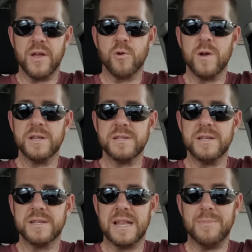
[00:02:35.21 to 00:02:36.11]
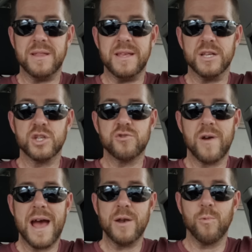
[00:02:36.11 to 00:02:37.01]
increasingly sending me these
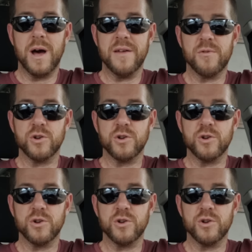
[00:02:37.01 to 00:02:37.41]
trad wife